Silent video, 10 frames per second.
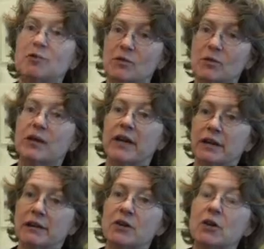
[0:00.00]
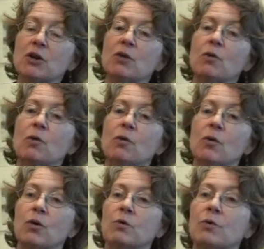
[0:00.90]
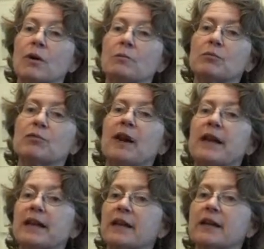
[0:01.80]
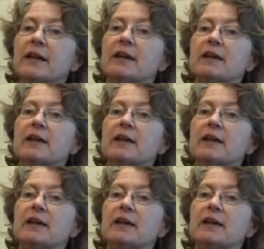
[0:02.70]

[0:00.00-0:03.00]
provoking, or providing